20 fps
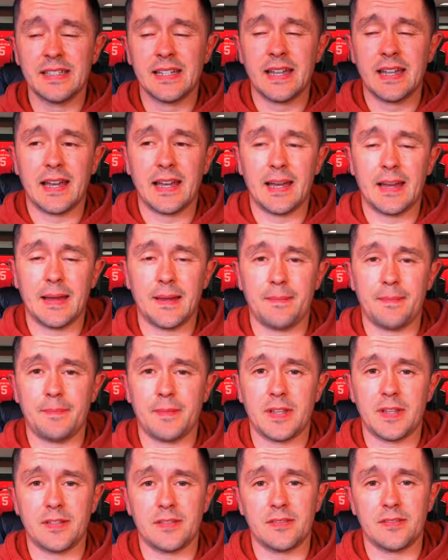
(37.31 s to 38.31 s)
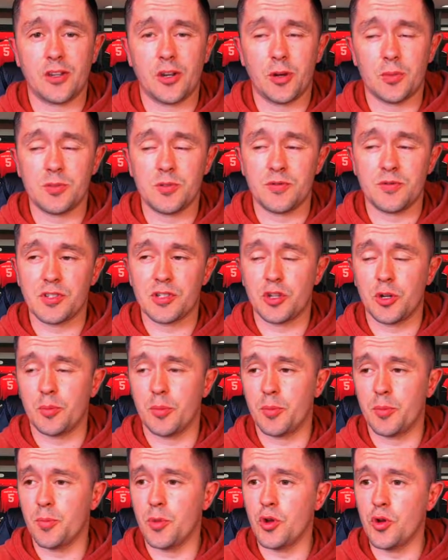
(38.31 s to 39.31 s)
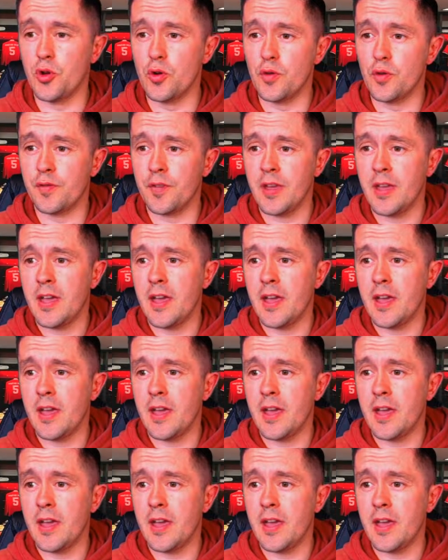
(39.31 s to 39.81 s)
in terms of a summer move.